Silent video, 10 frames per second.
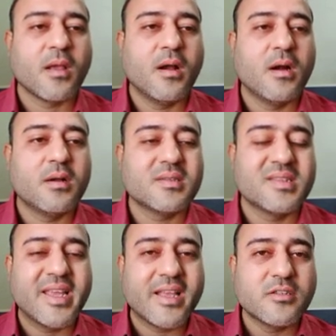
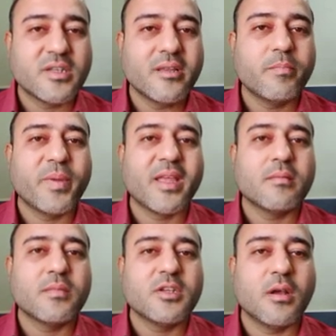CNG and
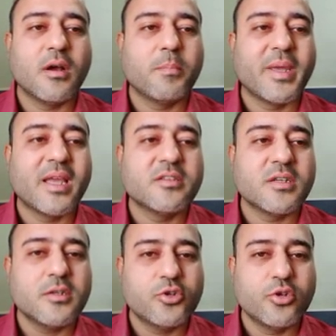
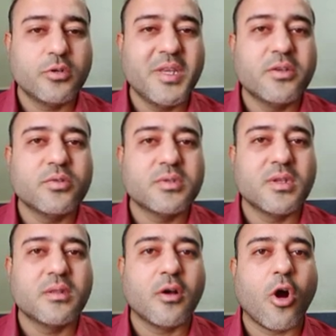PNG should be used
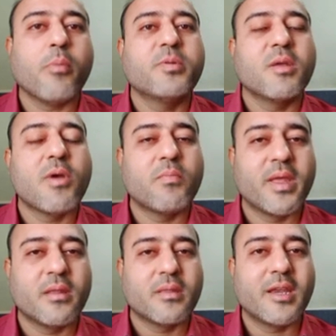in the optimum
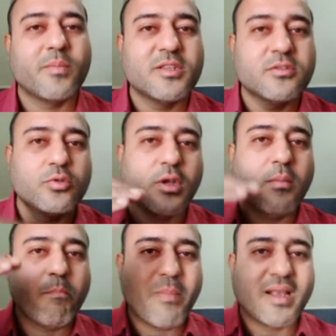manner, that means to
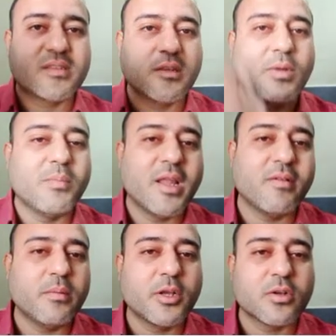the maximum
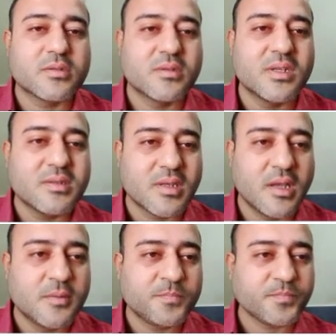level, because this
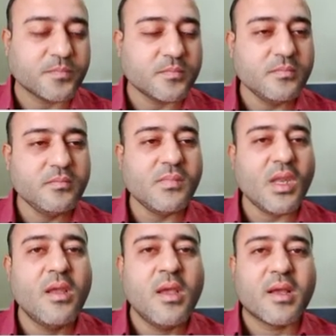
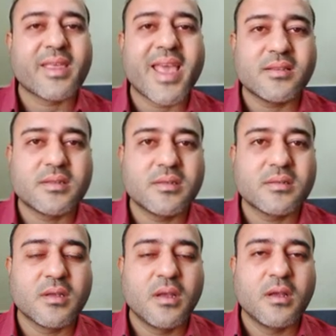
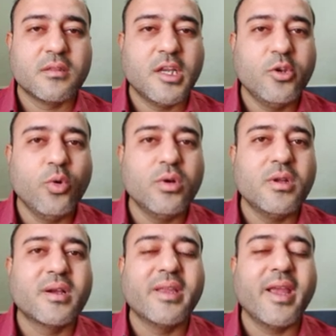gases, they
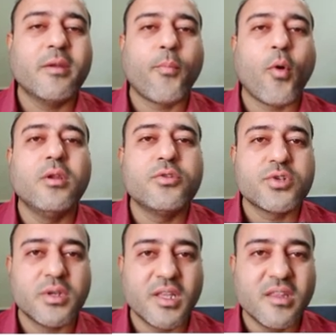don't create
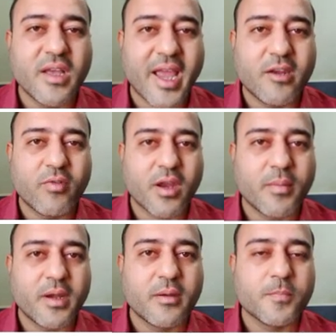pollution in the
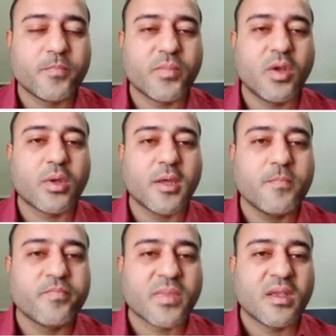environment.
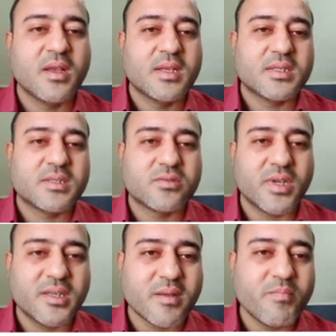Okay.
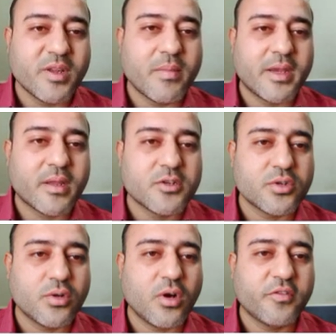Strict
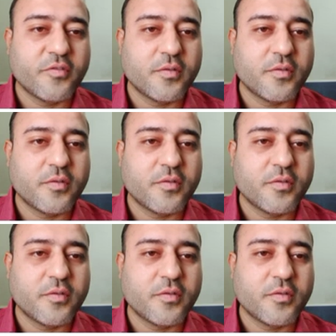implementation of